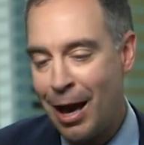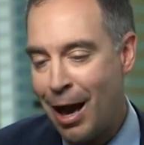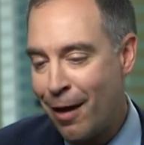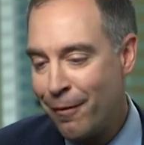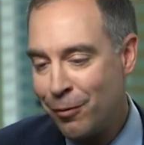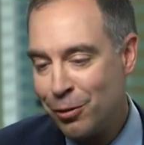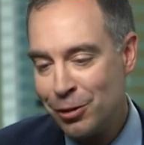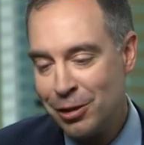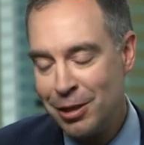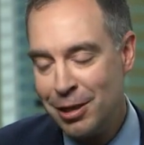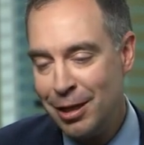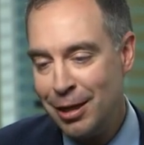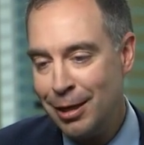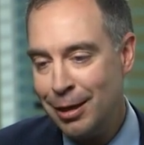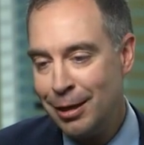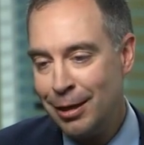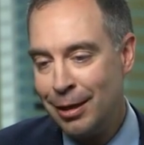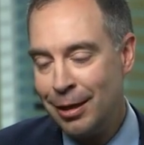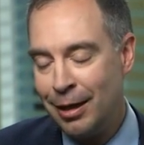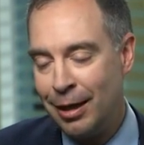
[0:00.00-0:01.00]

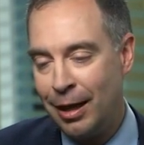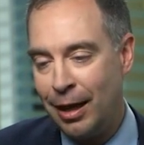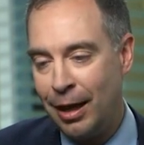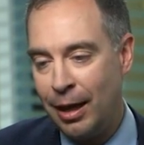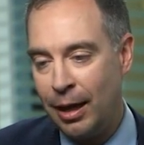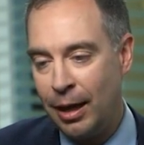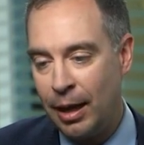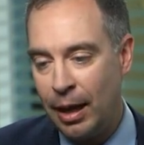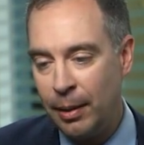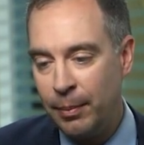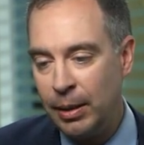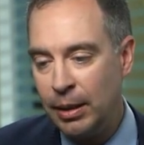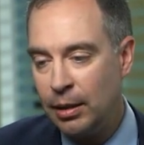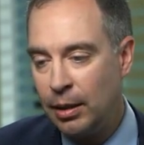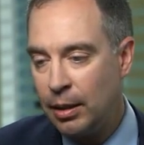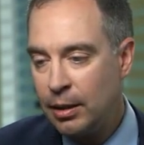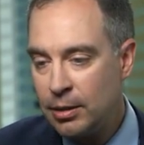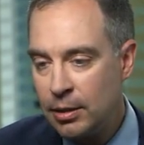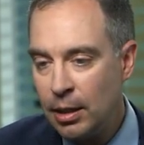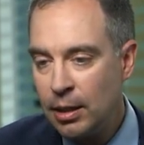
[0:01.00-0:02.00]
Obviously, I
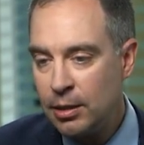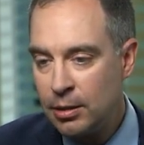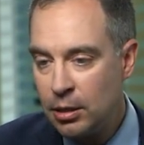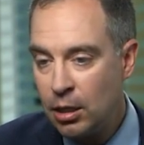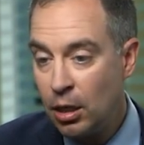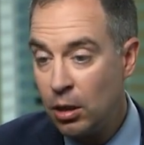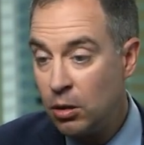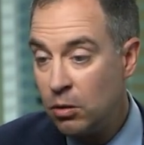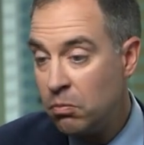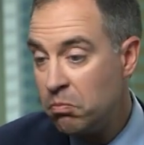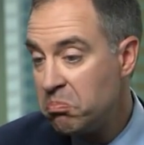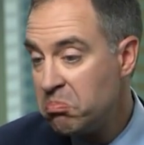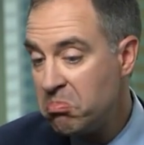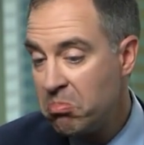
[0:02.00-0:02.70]
mean, it's a